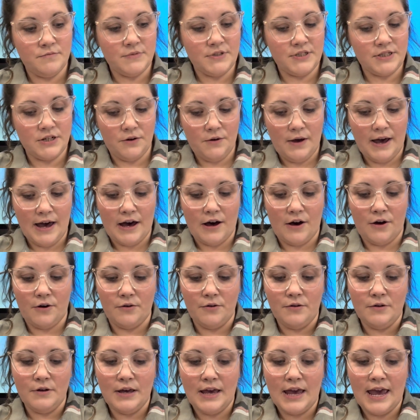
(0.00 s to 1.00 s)
So how
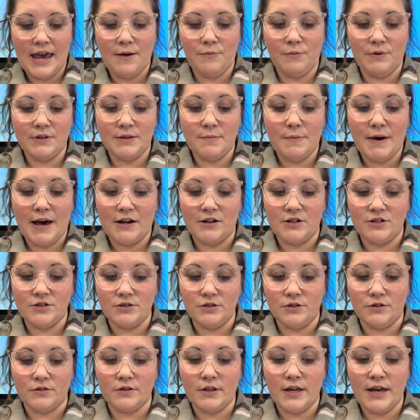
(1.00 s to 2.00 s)
and what the patterns
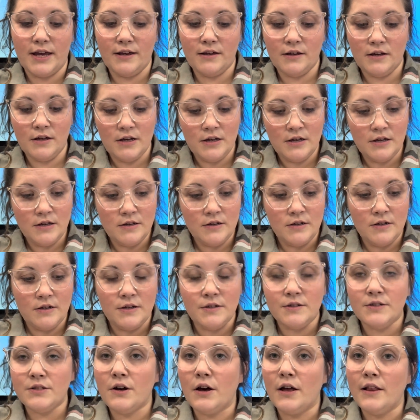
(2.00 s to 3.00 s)
look like.
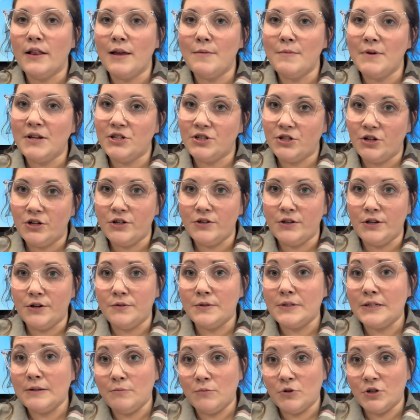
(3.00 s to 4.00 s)
So let me show you
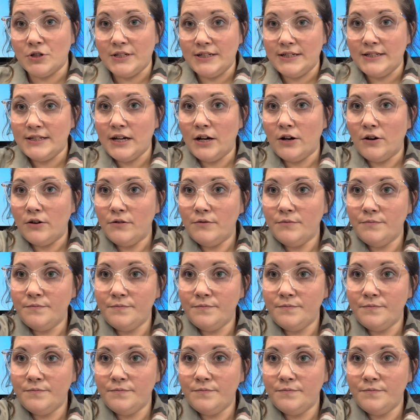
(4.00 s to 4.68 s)
those in more detail.